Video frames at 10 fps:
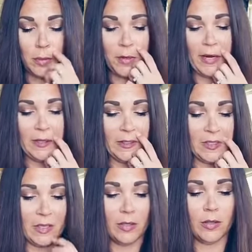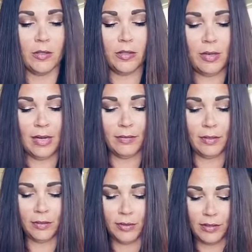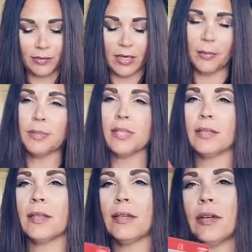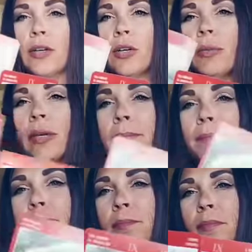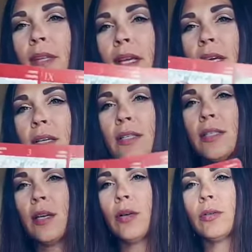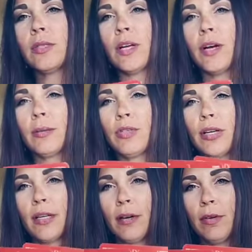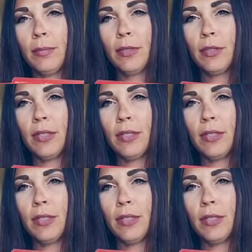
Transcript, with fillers: Okay, so you have the Three of Cups and then the Hermit. So, sorry, I'm trying to cover up the